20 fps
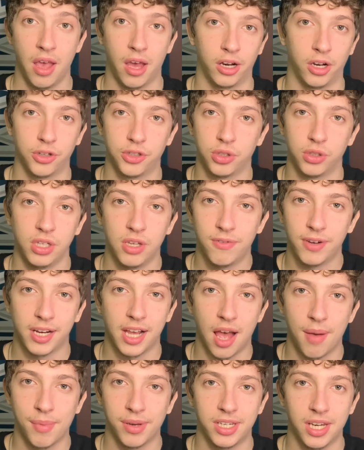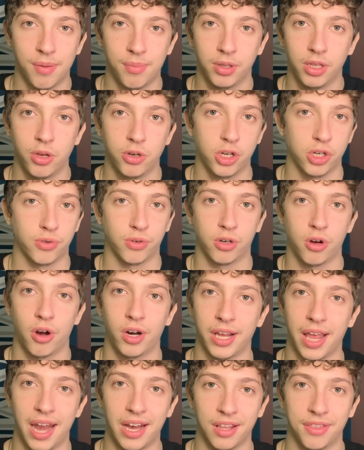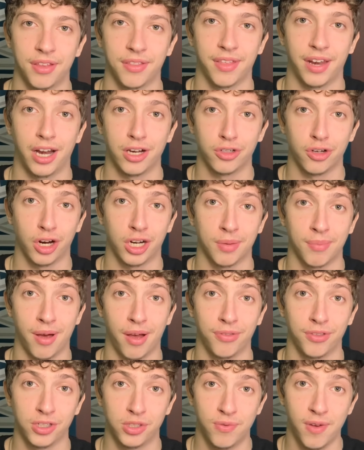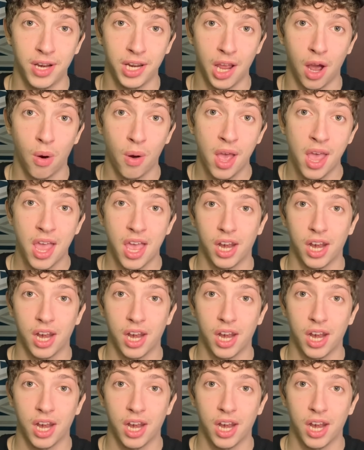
and also leave a comment down below just regarding anything that I talked about in this video.